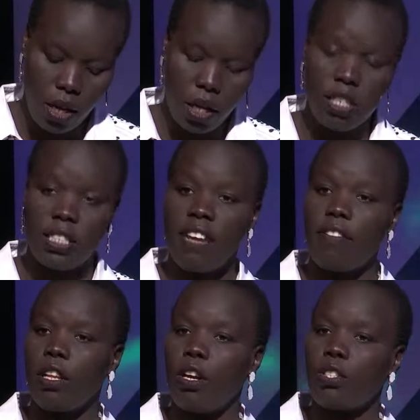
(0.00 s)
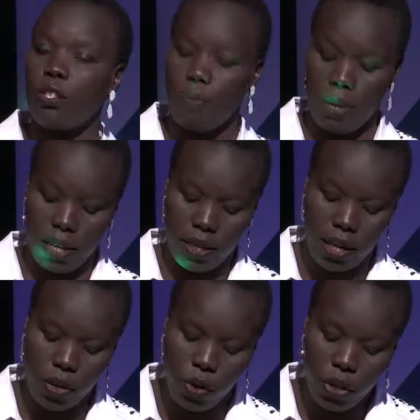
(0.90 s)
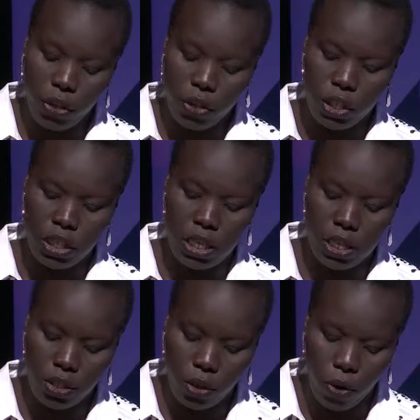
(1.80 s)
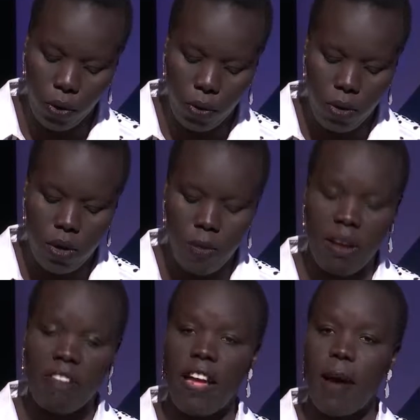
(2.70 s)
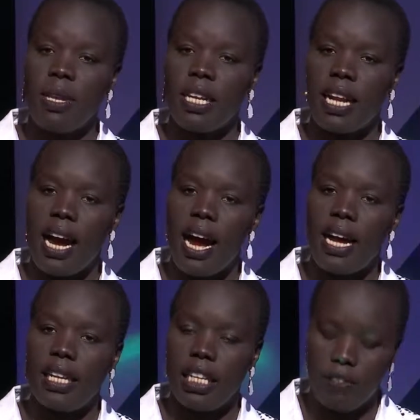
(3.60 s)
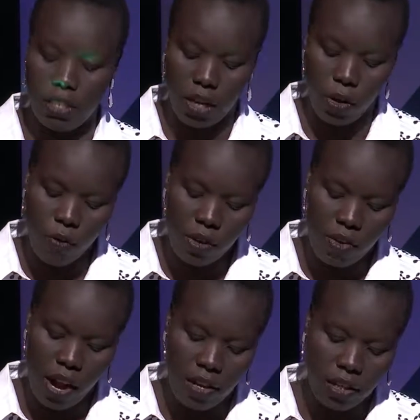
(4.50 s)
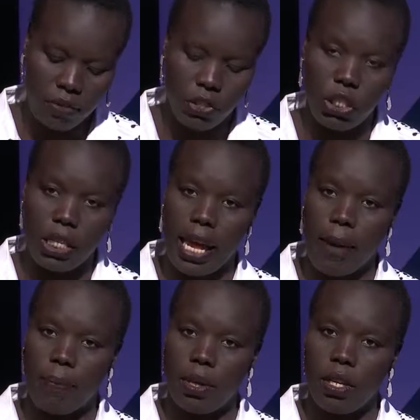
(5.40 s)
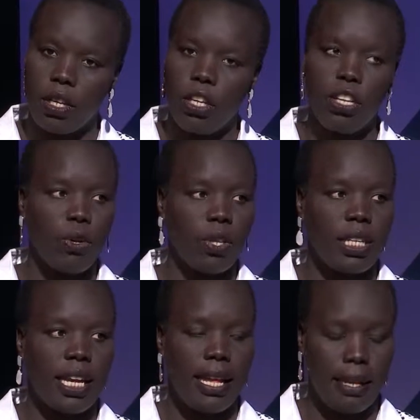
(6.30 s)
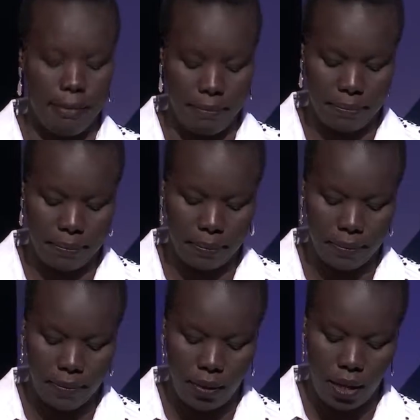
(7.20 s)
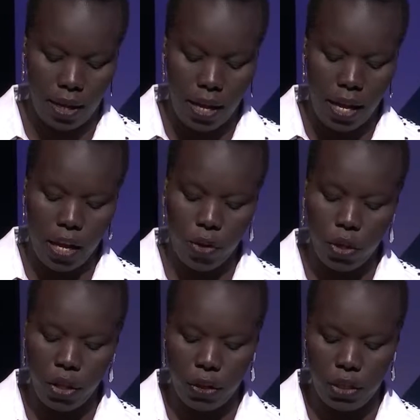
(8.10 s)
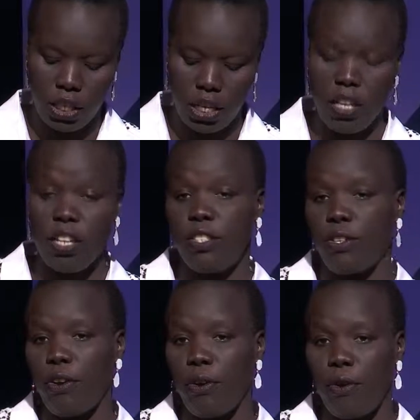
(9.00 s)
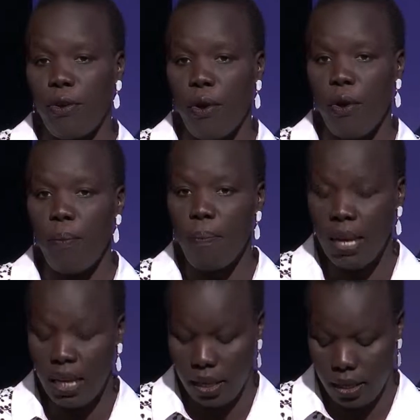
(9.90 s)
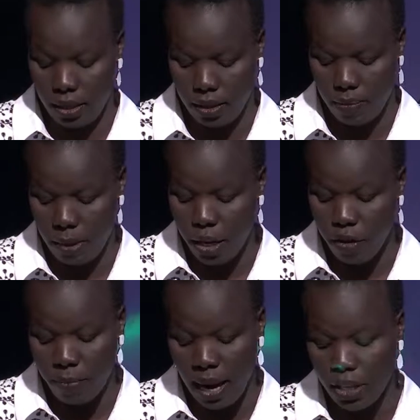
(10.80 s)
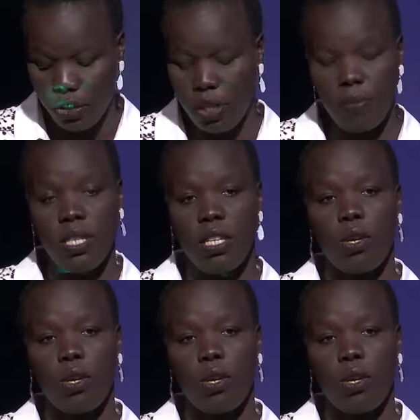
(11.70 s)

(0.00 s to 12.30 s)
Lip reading: It is never lost on me that only 13 years ago, my family and I lived in an overcrowded refugee camp in northern Kenya. And only 13 years ago, many of my dreams and